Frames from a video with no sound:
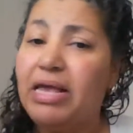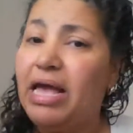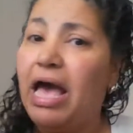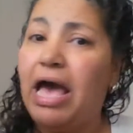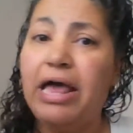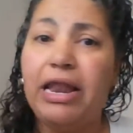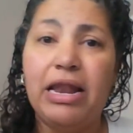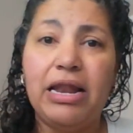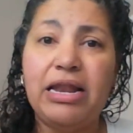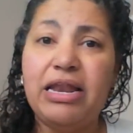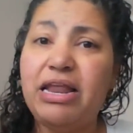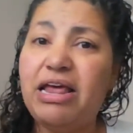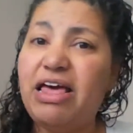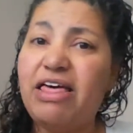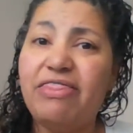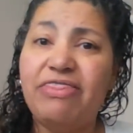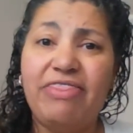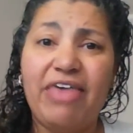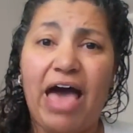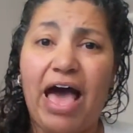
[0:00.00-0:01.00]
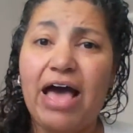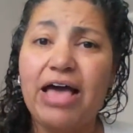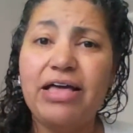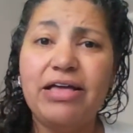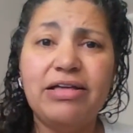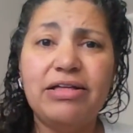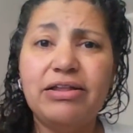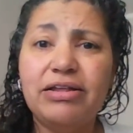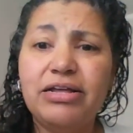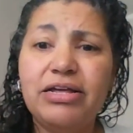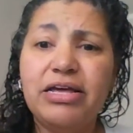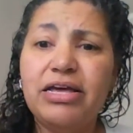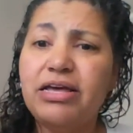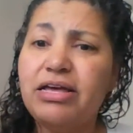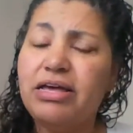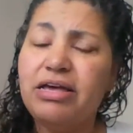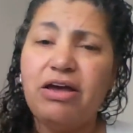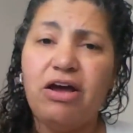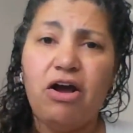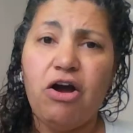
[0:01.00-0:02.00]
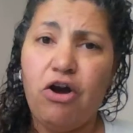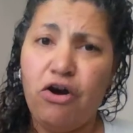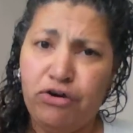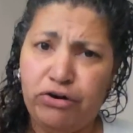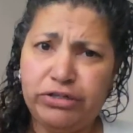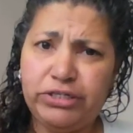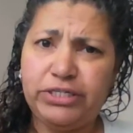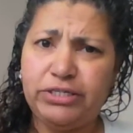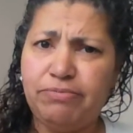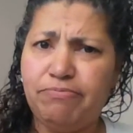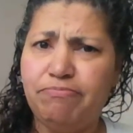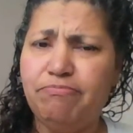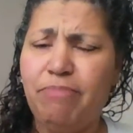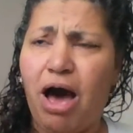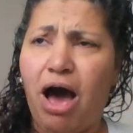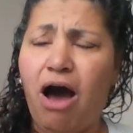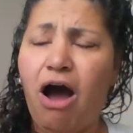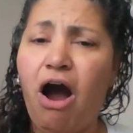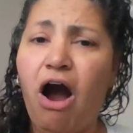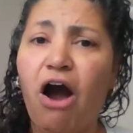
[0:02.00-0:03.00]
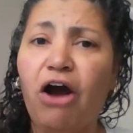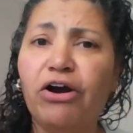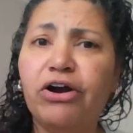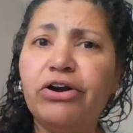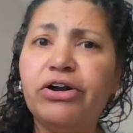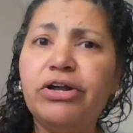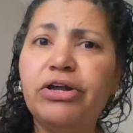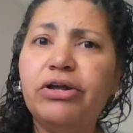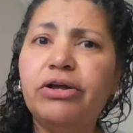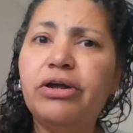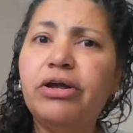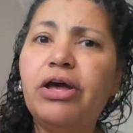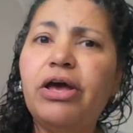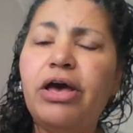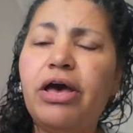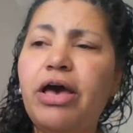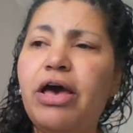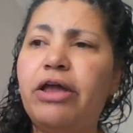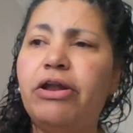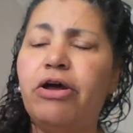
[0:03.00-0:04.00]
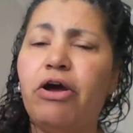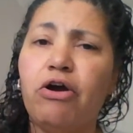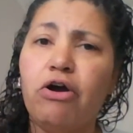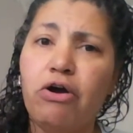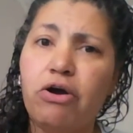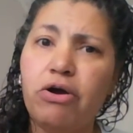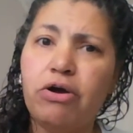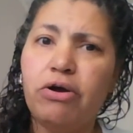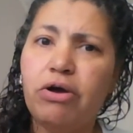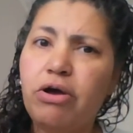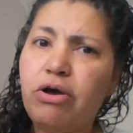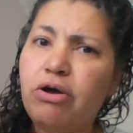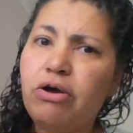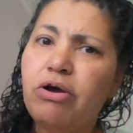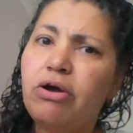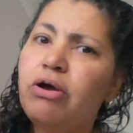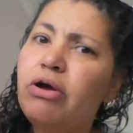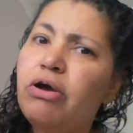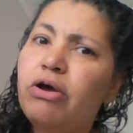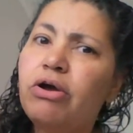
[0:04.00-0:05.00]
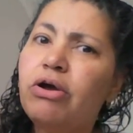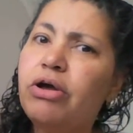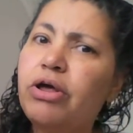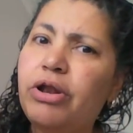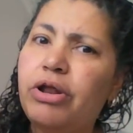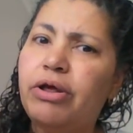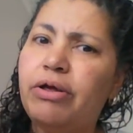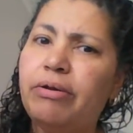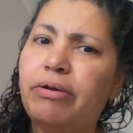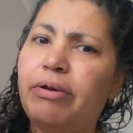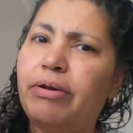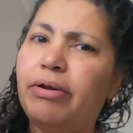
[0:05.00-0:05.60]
And that hurts my heart and it, it,